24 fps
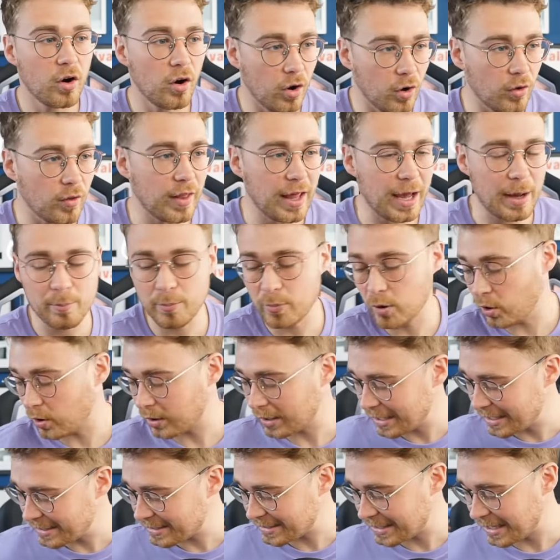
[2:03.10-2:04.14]
on that book.
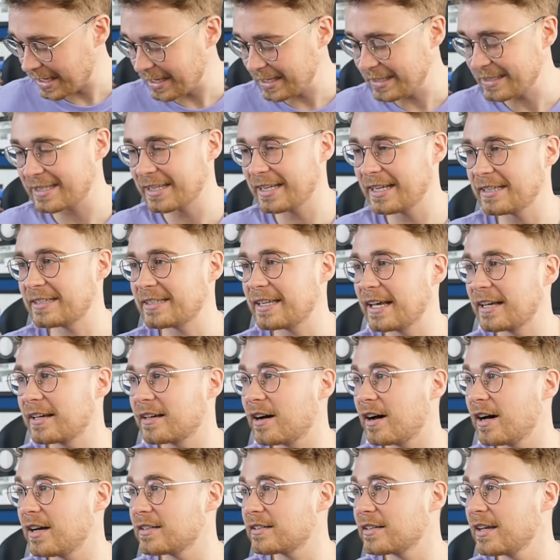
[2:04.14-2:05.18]
Let's get into this then,
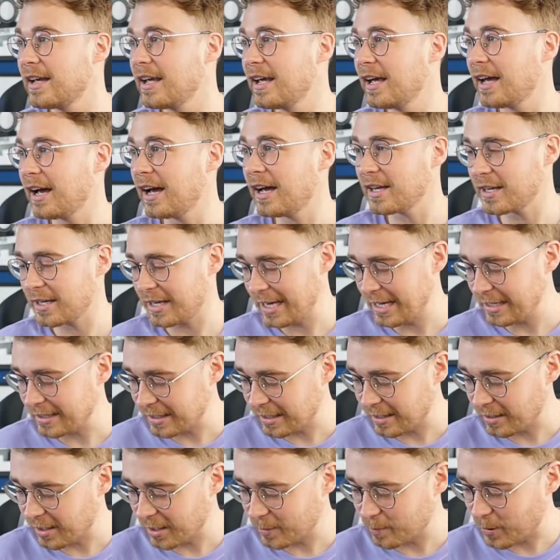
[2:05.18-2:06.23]
guys. Hit the
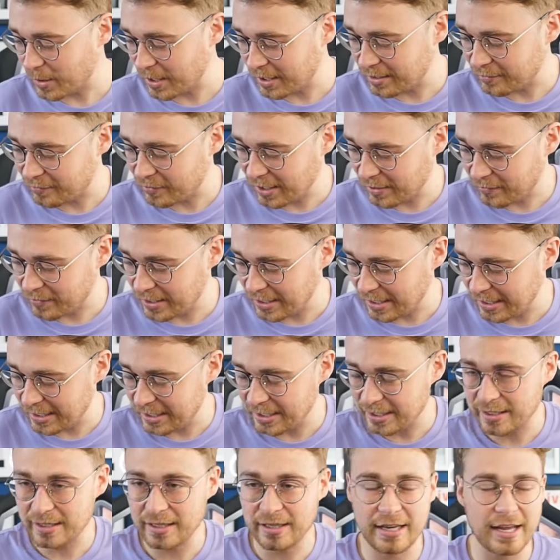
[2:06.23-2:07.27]
like button if you haven't hit
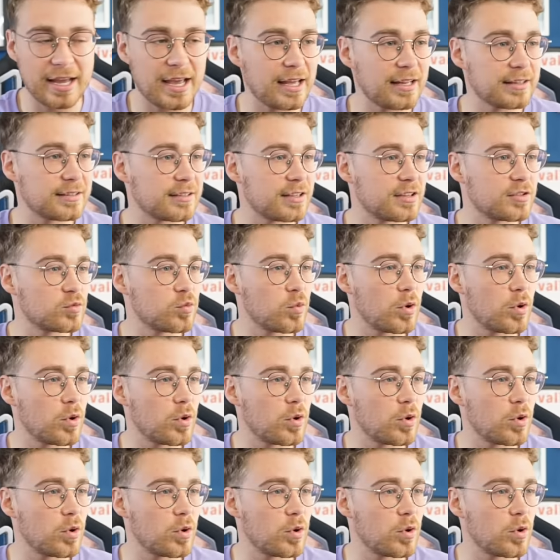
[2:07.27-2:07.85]
it yet as